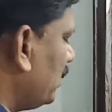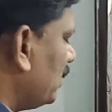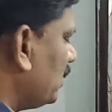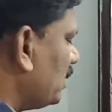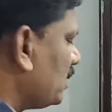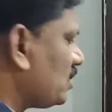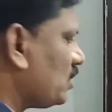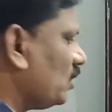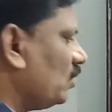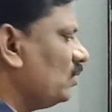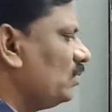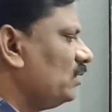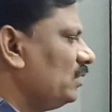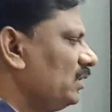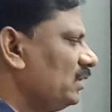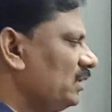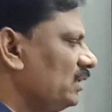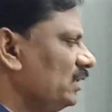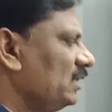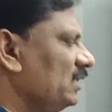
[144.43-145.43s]
So,
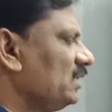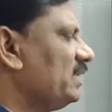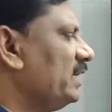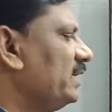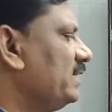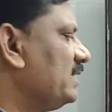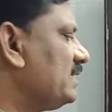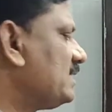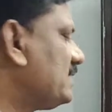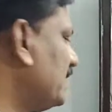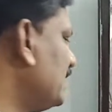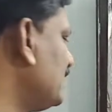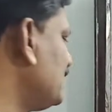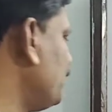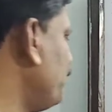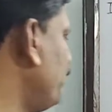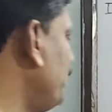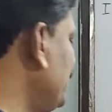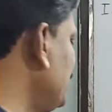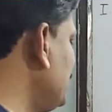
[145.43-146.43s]
the distance
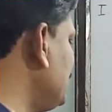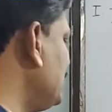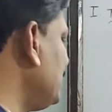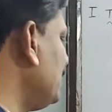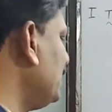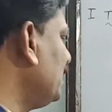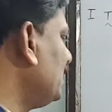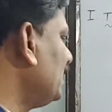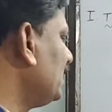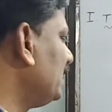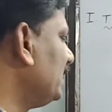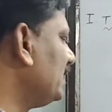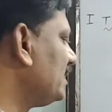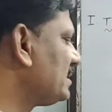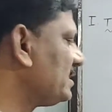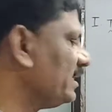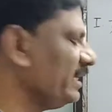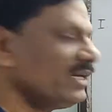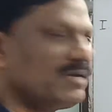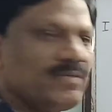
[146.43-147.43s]
BC
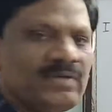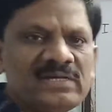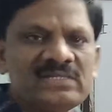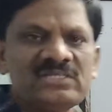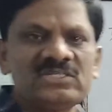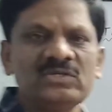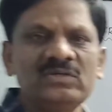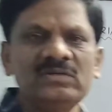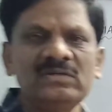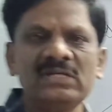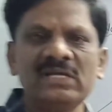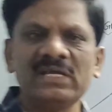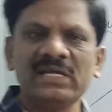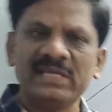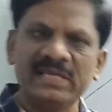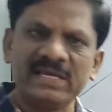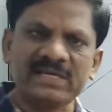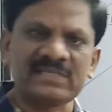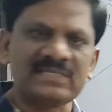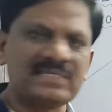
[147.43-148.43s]
is equal to
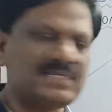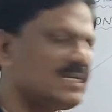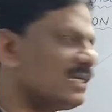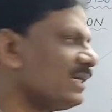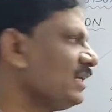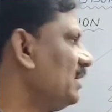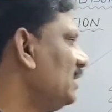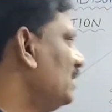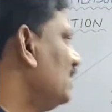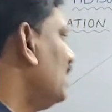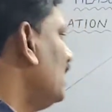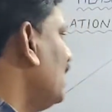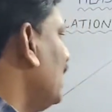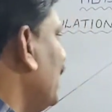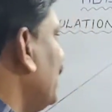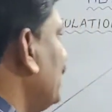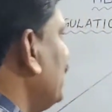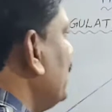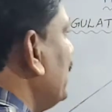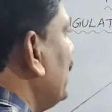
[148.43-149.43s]
X,
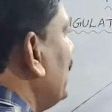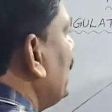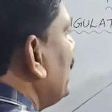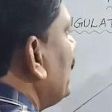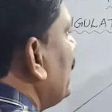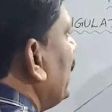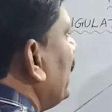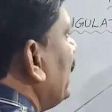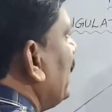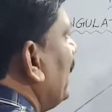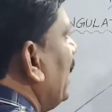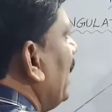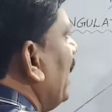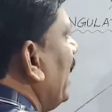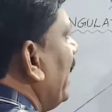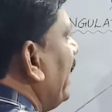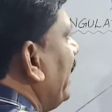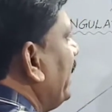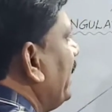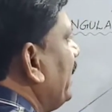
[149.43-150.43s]
and the
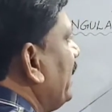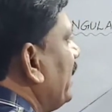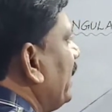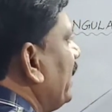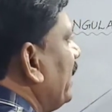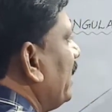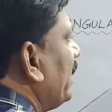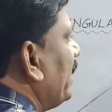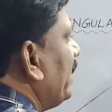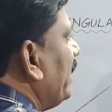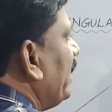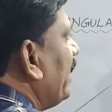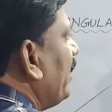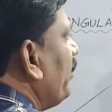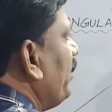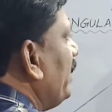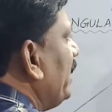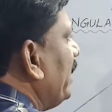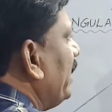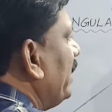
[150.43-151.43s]
height
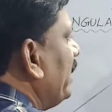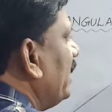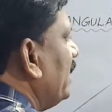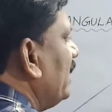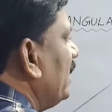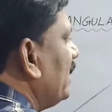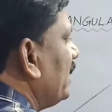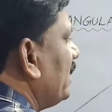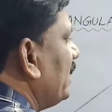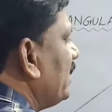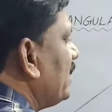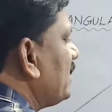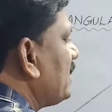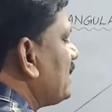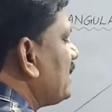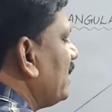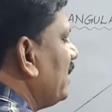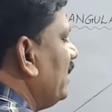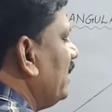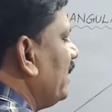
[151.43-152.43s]
AB
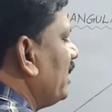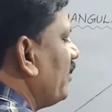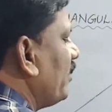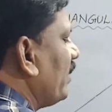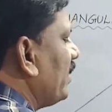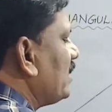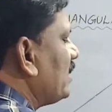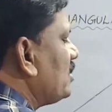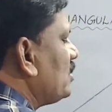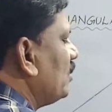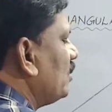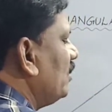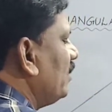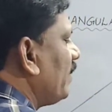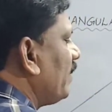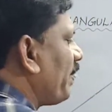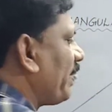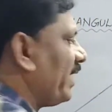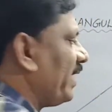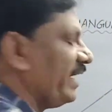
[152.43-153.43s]
is equal
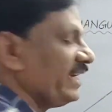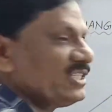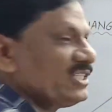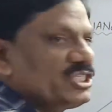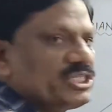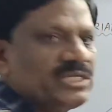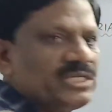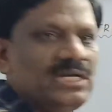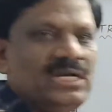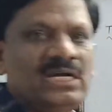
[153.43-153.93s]
to h,